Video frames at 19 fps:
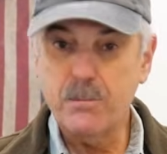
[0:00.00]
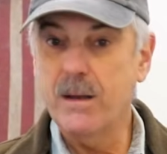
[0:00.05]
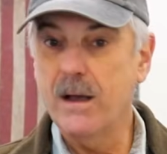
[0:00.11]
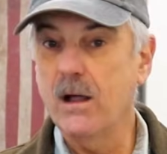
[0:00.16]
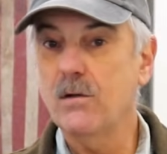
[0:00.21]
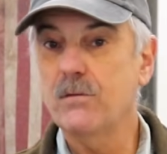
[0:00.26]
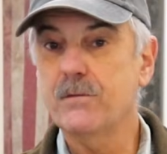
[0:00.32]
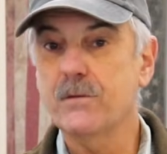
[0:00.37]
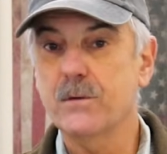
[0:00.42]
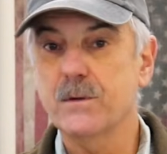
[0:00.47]

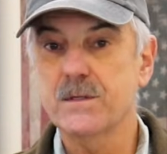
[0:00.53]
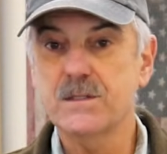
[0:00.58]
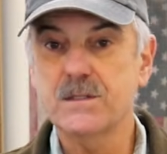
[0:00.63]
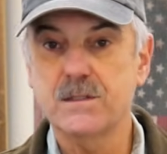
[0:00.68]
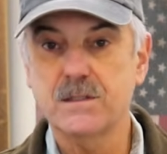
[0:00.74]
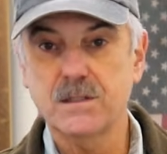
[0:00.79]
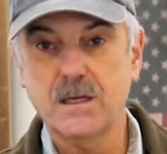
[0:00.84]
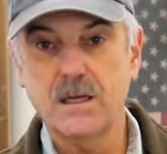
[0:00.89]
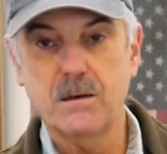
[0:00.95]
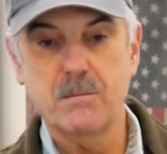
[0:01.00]
Bell, for
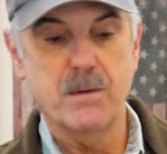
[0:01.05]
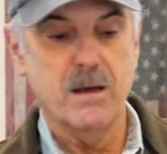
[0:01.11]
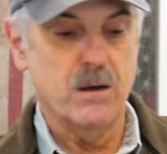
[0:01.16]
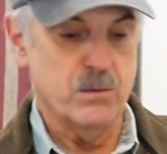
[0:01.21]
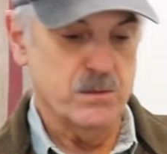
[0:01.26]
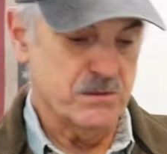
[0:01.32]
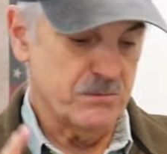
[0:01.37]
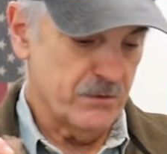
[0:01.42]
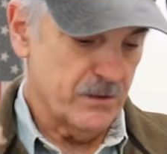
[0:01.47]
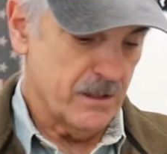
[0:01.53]
instance. Kenny Bell
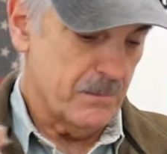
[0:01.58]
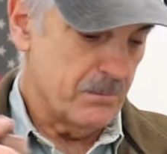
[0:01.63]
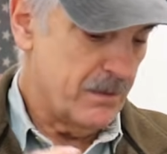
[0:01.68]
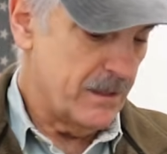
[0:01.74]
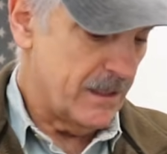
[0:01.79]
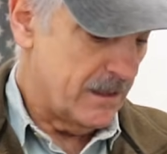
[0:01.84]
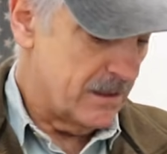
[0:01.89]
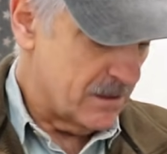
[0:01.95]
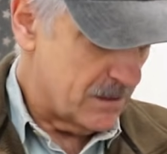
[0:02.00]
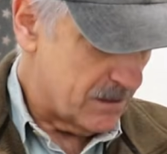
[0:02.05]
was really
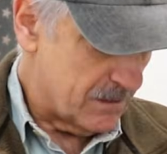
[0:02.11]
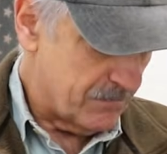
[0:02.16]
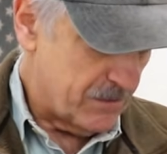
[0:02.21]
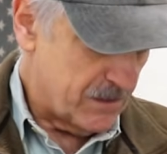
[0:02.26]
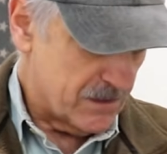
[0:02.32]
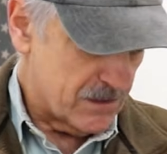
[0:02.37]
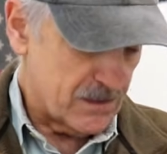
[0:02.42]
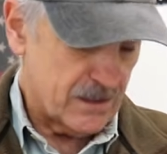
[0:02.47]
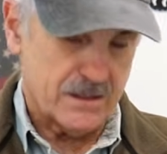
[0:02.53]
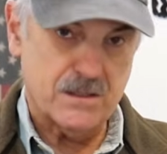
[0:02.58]
big into
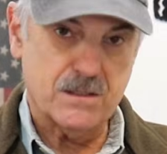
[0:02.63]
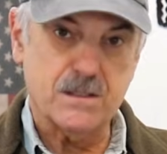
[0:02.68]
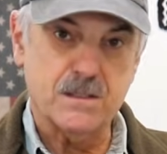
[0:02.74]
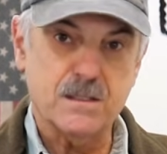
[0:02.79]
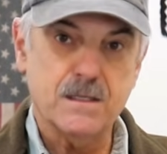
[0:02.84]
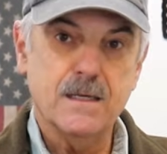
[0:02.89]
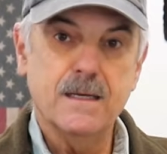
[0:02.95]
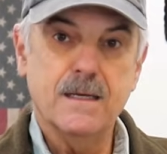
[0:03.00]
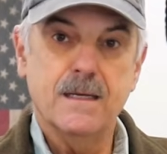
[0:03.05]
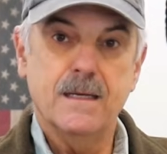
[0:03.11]
V6s